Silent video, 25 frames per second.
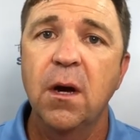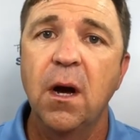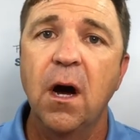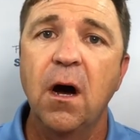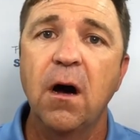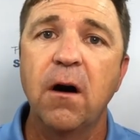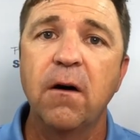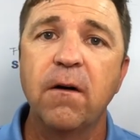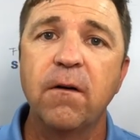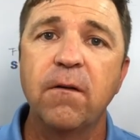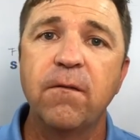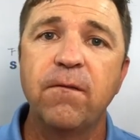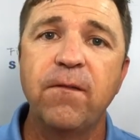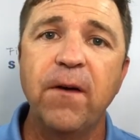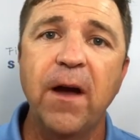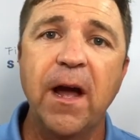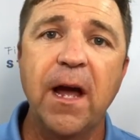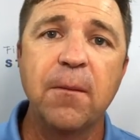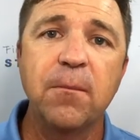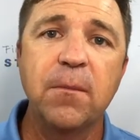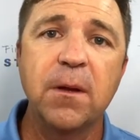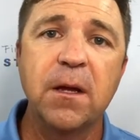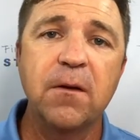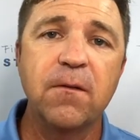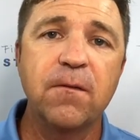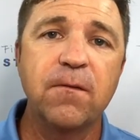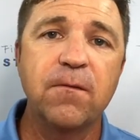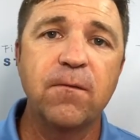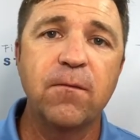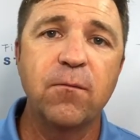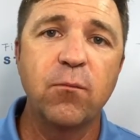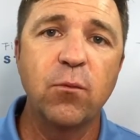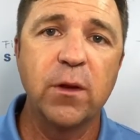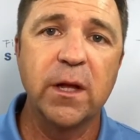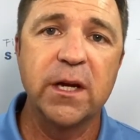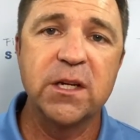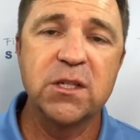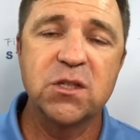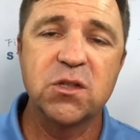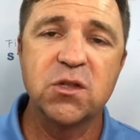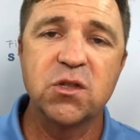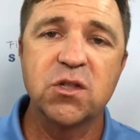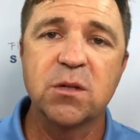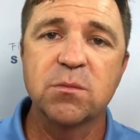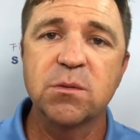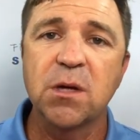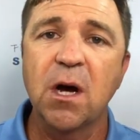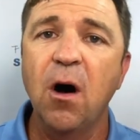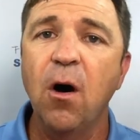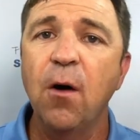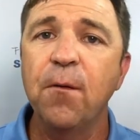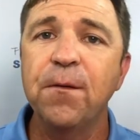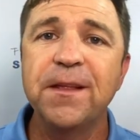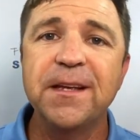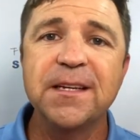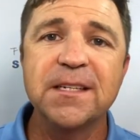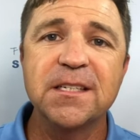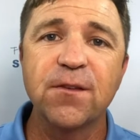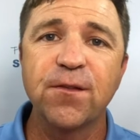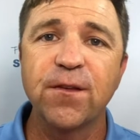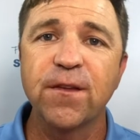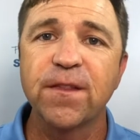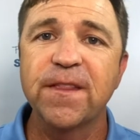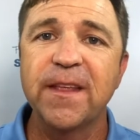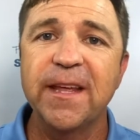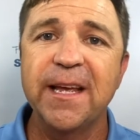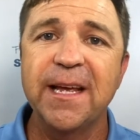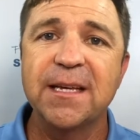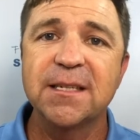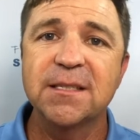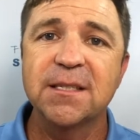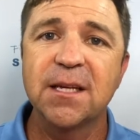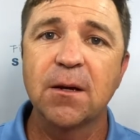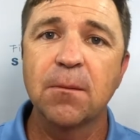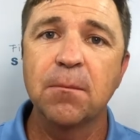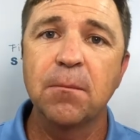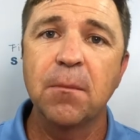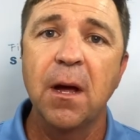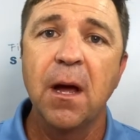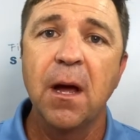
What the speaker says: family relationships, all of these different things that